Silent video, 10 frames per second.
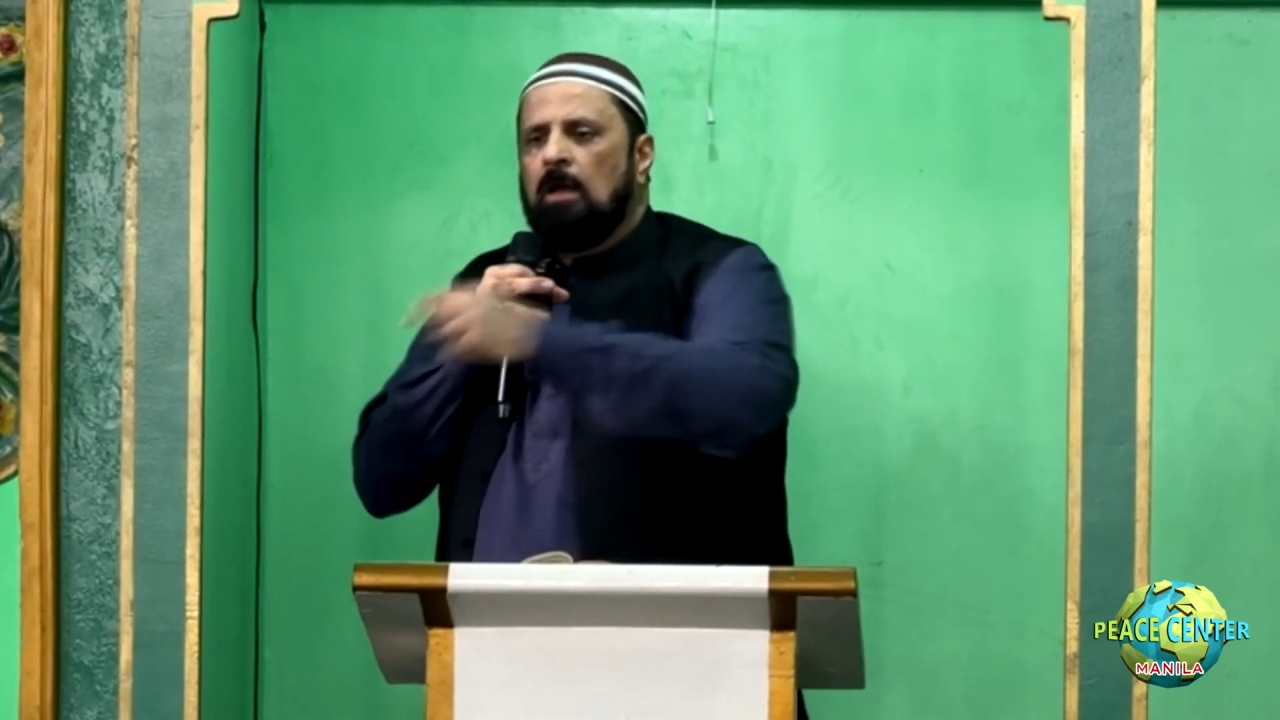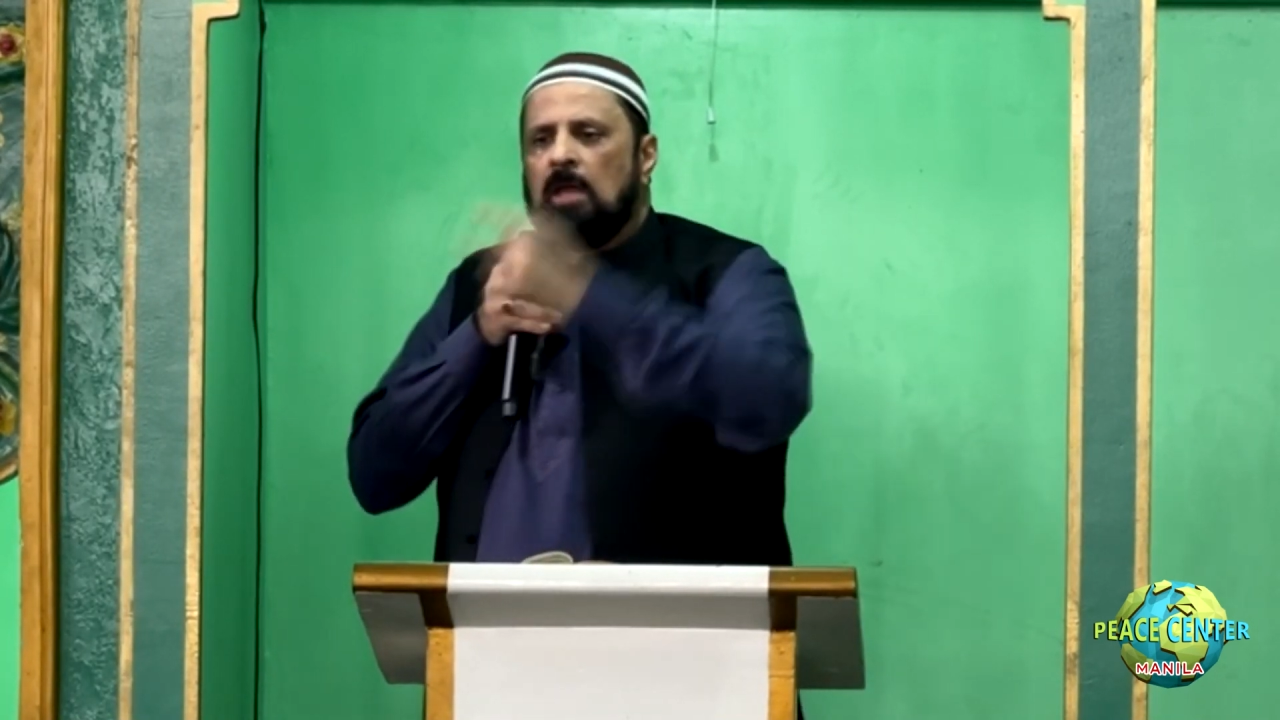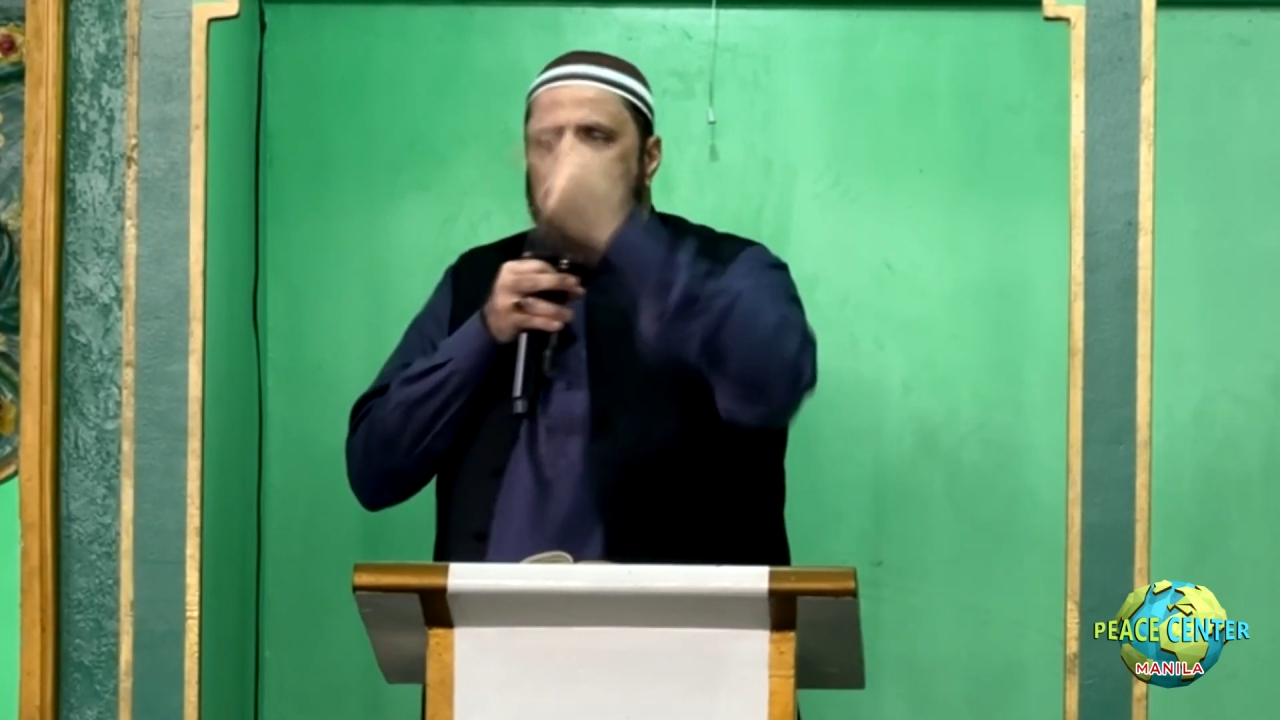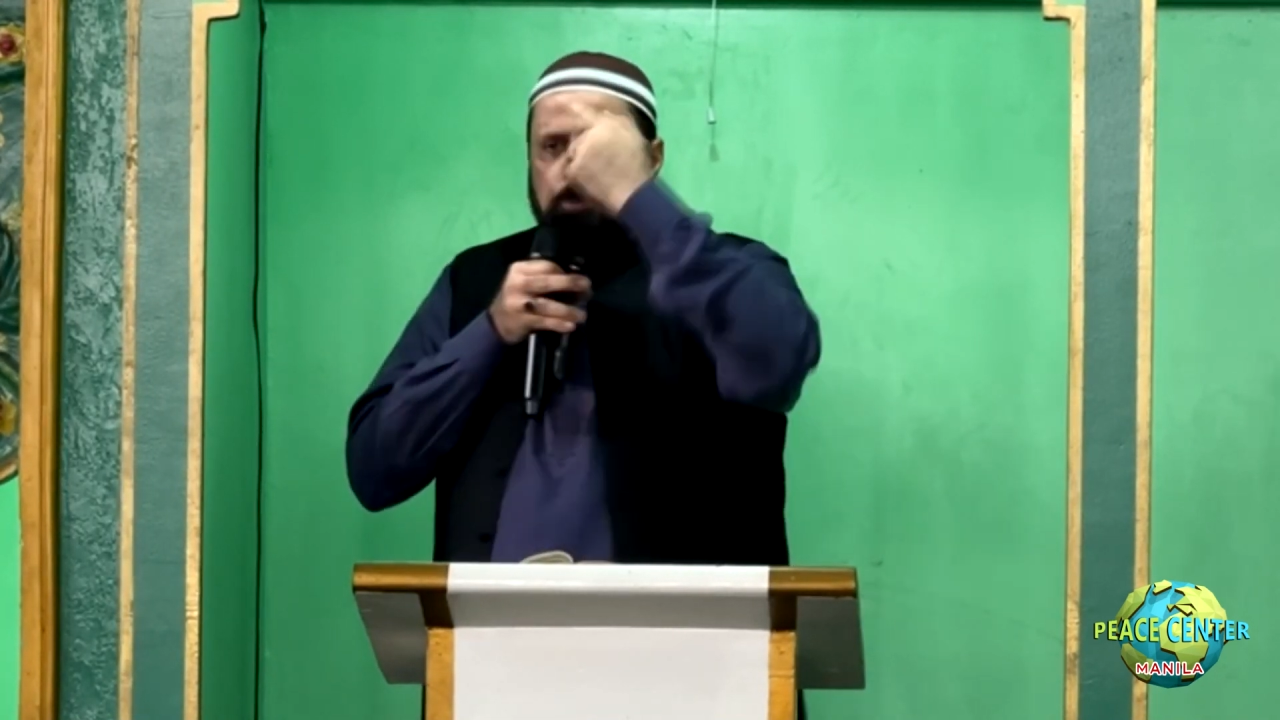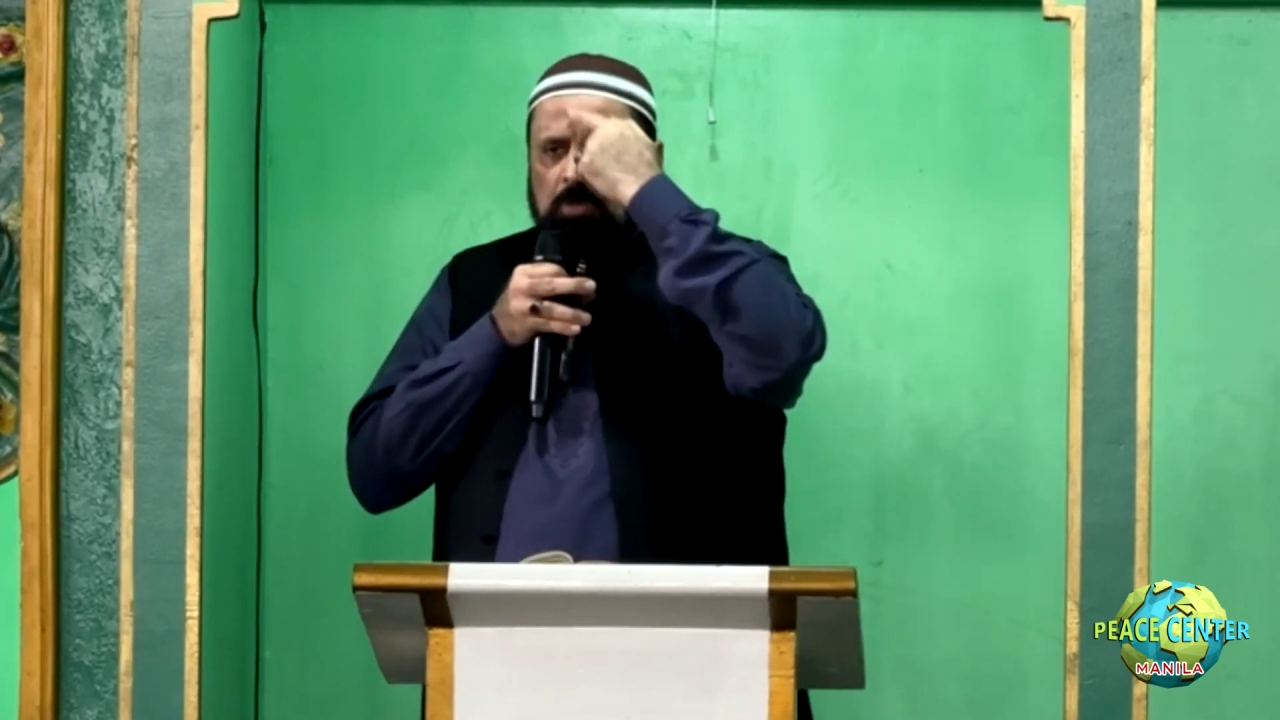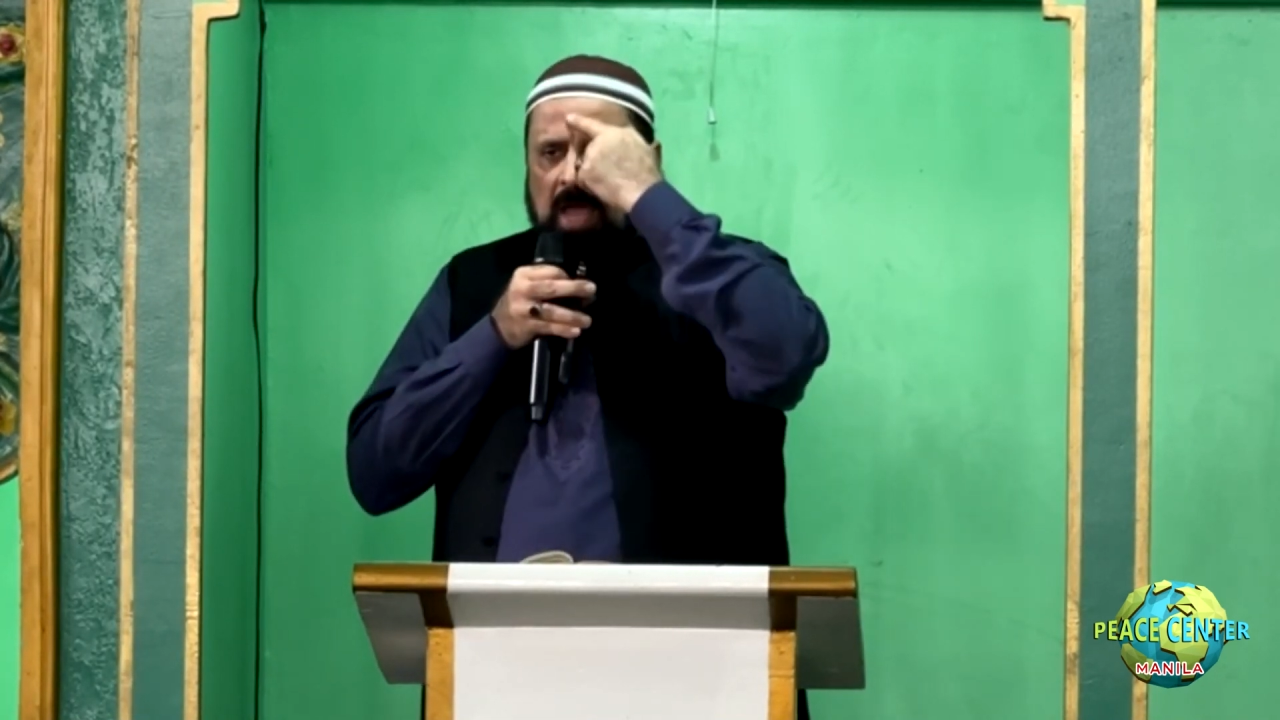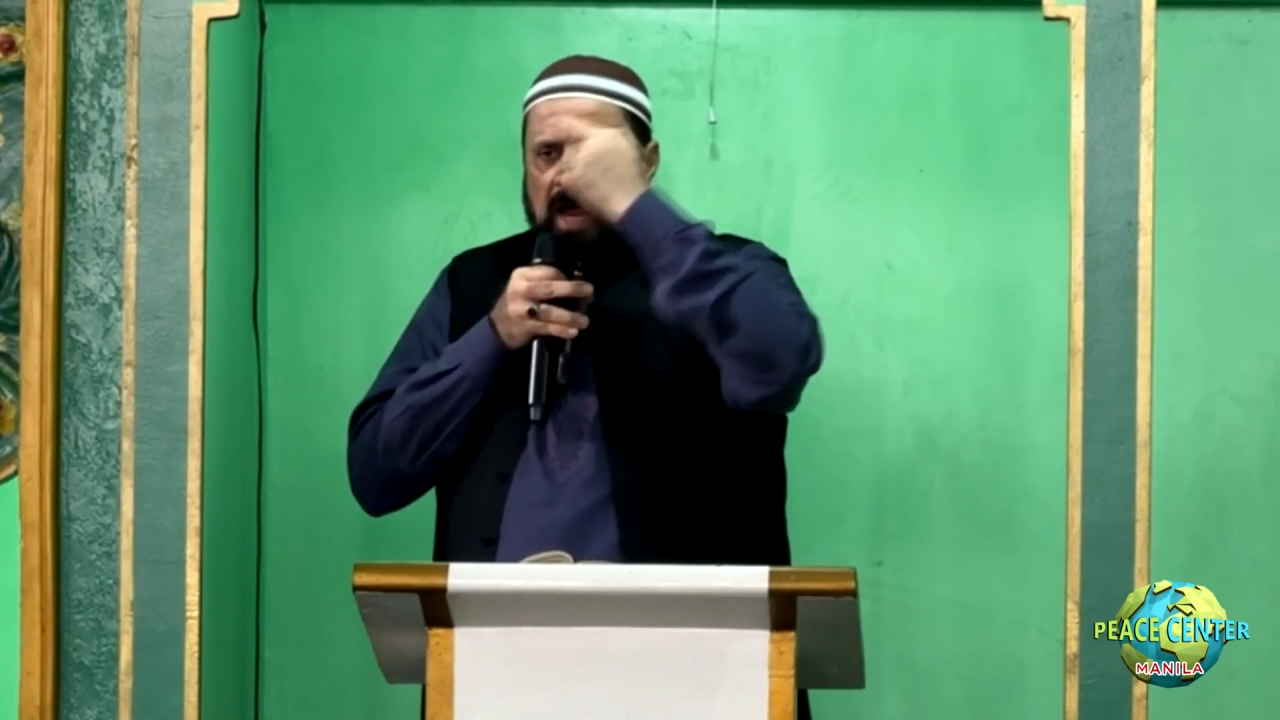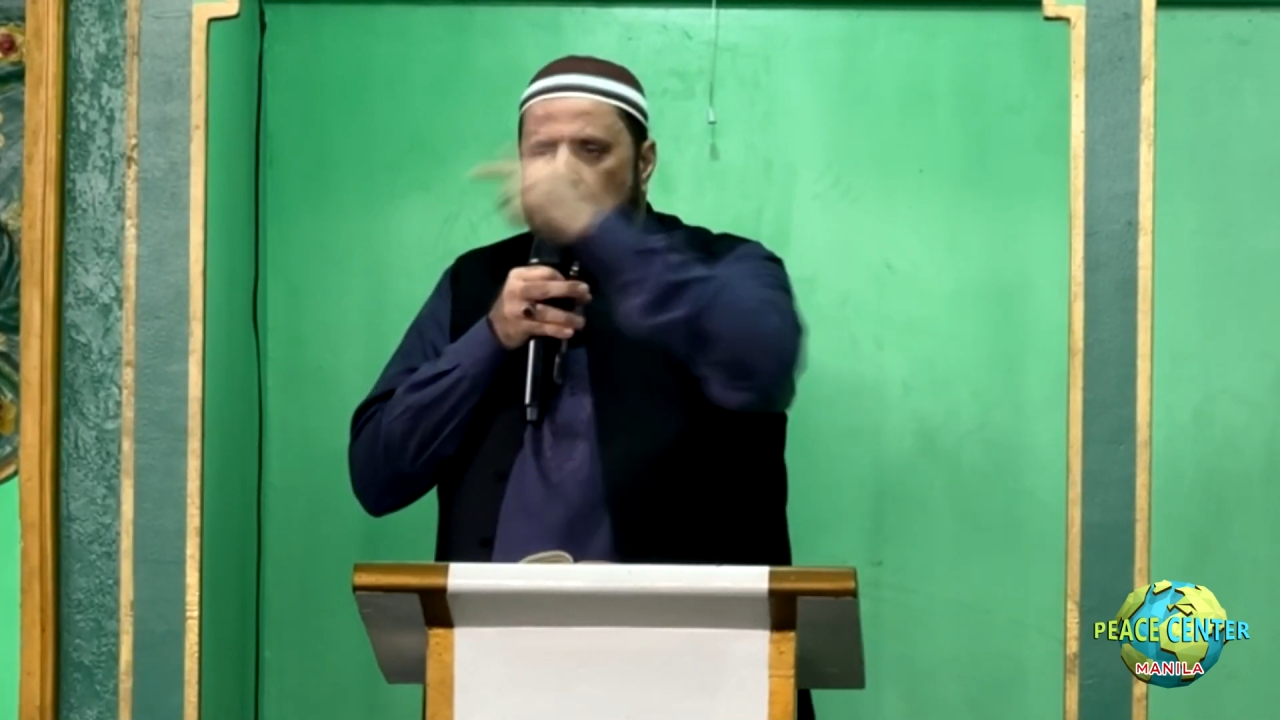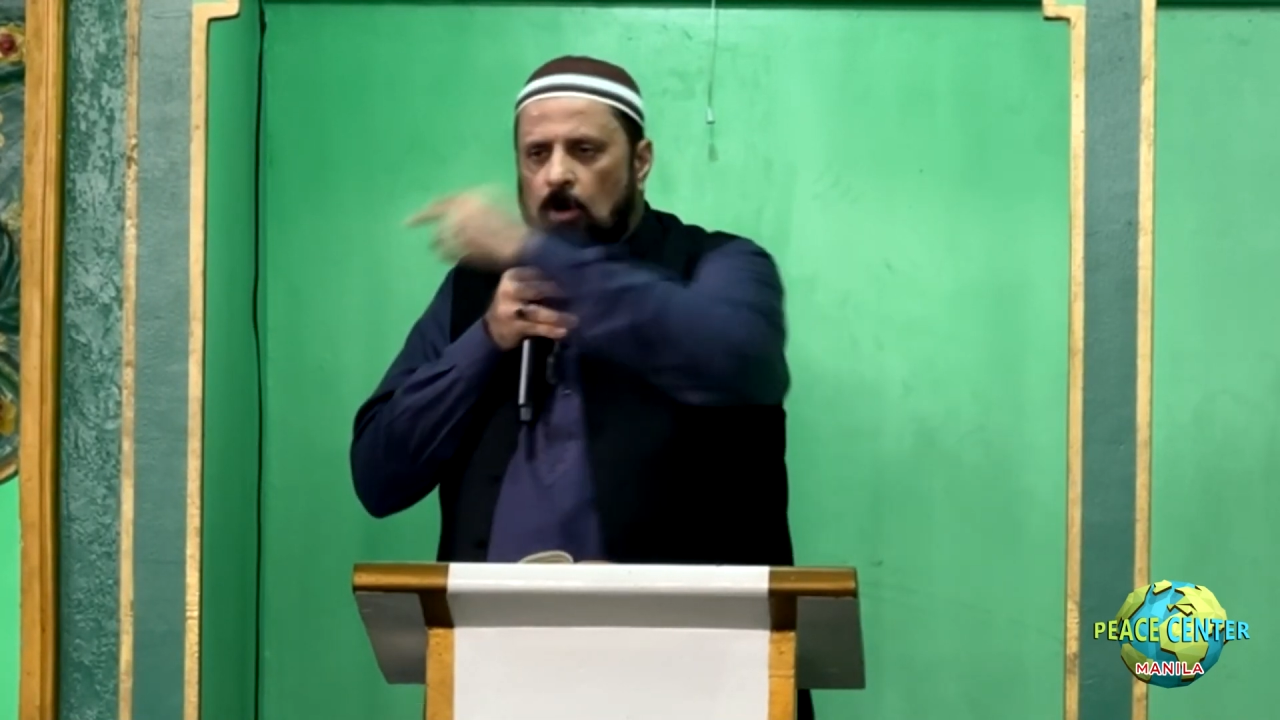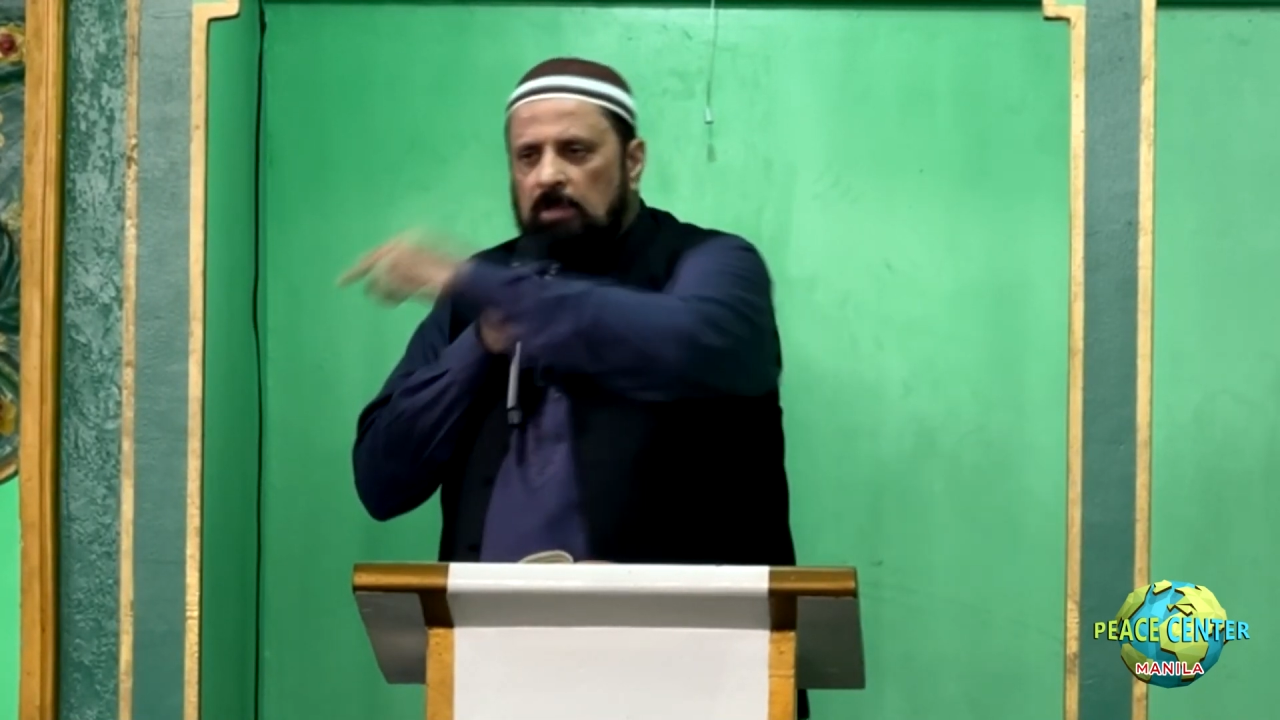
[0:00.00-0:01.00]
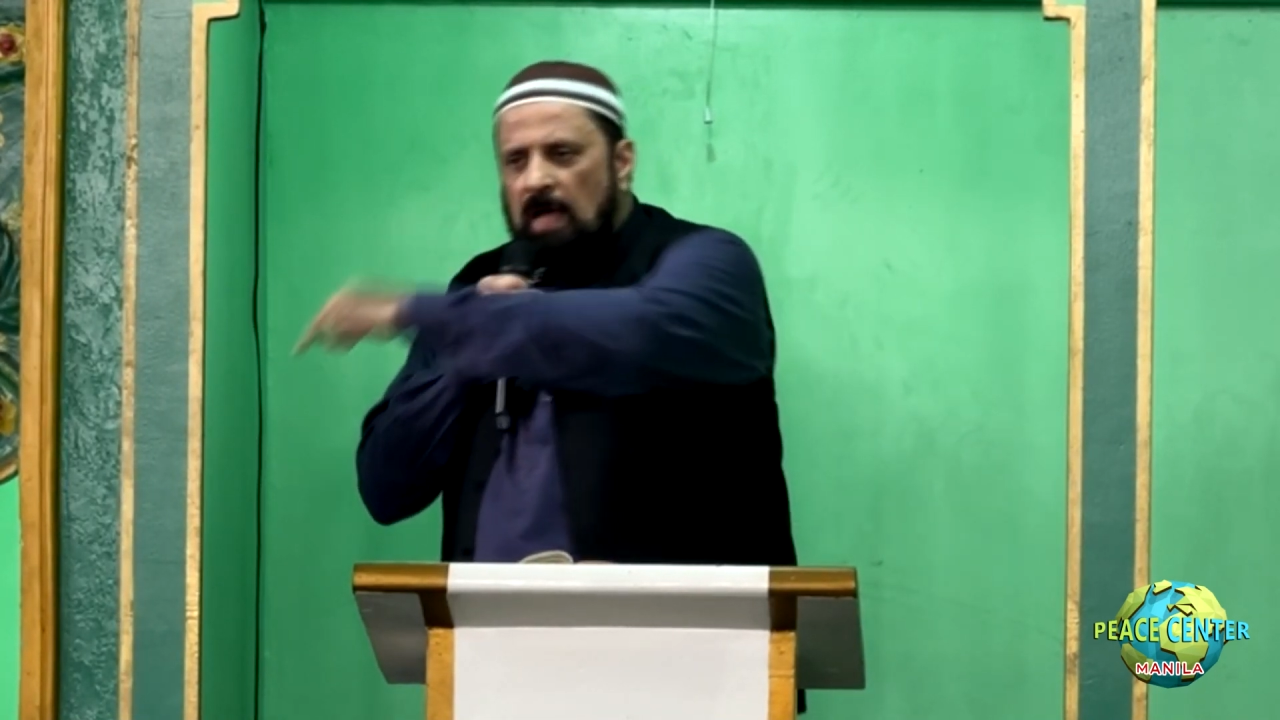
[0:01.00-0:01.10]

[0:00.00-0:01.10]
He put the head on